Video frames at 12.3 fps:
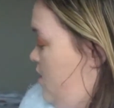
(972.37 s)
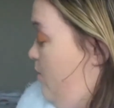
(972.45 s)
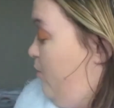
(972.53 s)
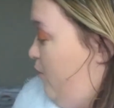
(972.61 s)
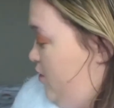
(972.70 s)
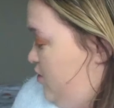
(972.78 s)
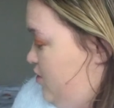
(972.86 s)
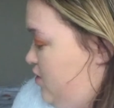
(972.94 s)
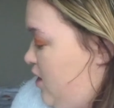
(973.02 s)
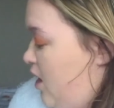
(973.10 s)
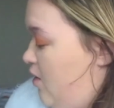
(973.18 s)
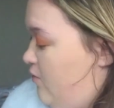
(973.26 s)

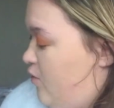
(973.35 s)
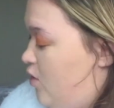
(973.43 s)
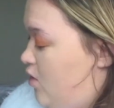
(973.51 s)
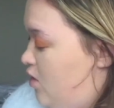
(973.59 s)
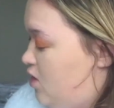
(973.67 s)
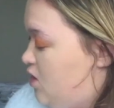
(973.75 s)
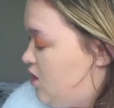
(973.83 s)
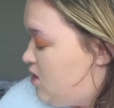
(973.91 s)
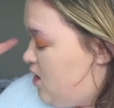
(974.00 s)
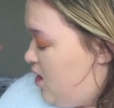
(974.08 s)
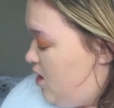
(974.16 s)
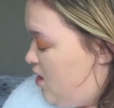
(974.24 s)
bronzer, of course, just
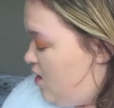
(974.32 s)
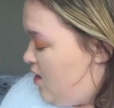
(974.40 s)
to